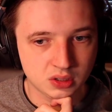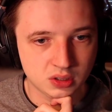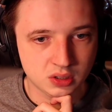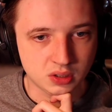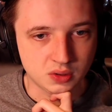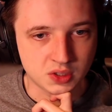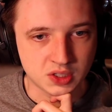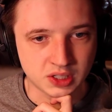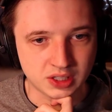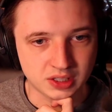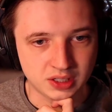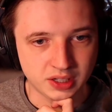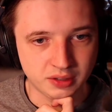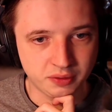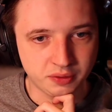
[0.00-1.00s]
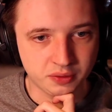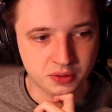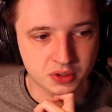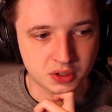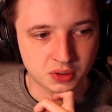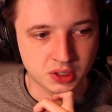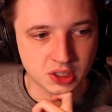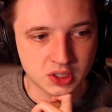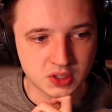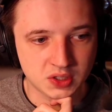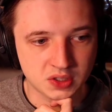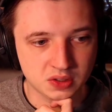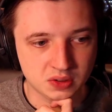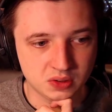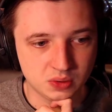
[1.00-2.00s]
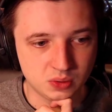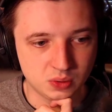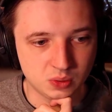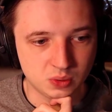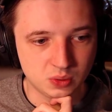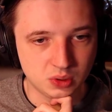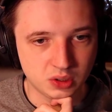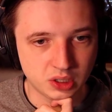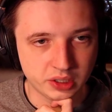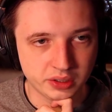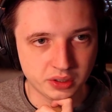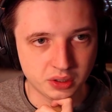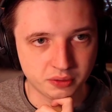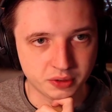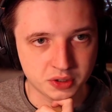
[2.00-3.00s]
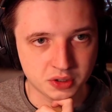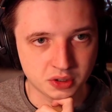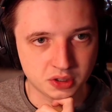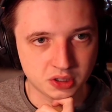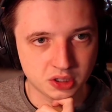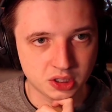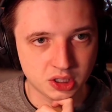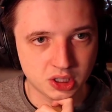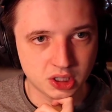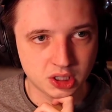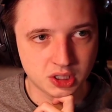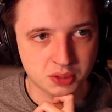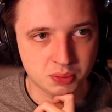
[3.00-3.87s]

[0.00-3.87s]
Oh, it's like a live showcase. Ooh, I don't know if I should... It's